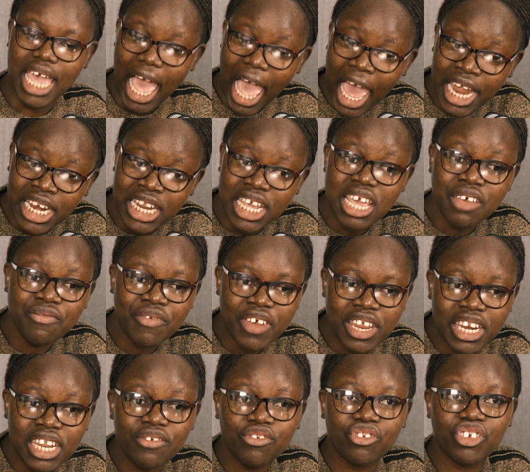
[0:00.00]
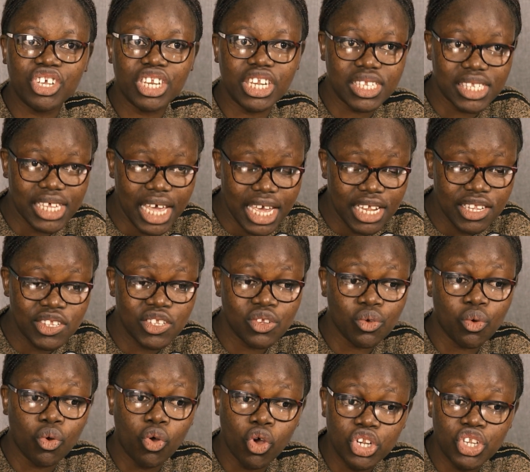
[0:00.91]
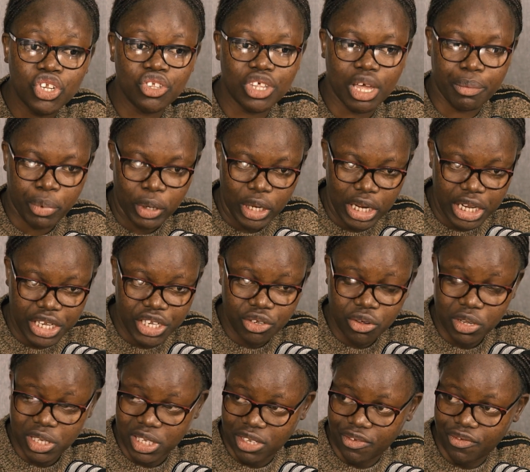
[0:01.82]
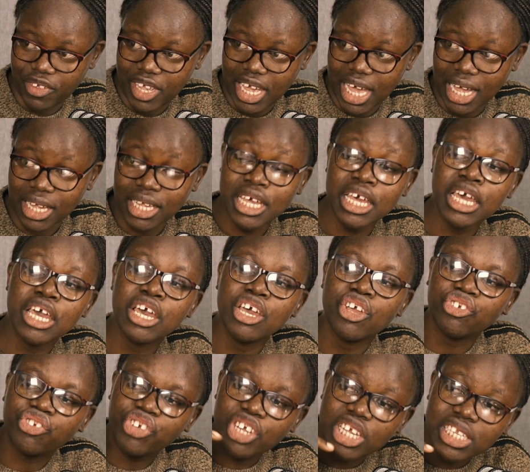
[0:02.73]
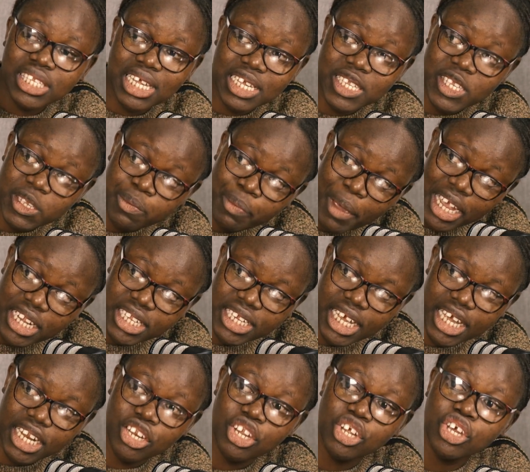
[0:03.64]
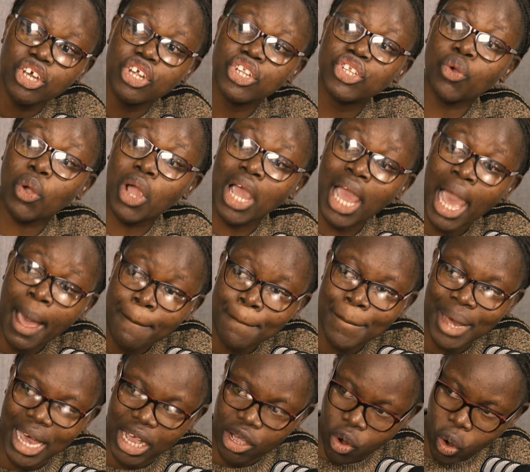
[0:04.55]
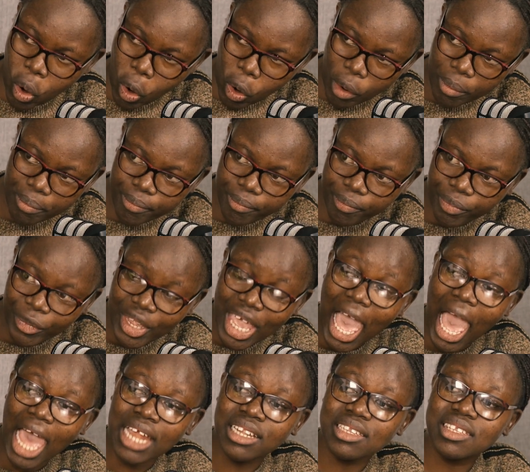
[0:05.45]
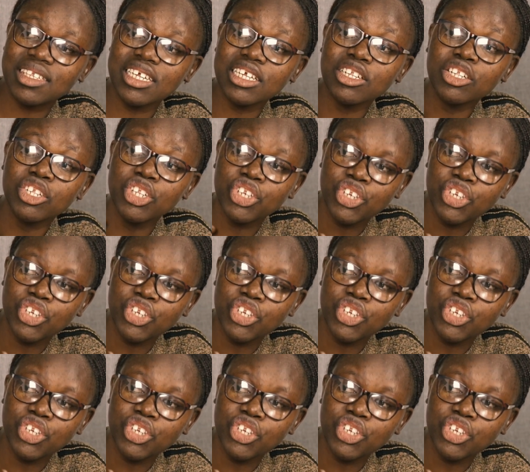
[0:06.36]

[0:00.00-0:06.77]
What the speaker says: And even if she decides to go to the political sphere, she's expected to come back home and still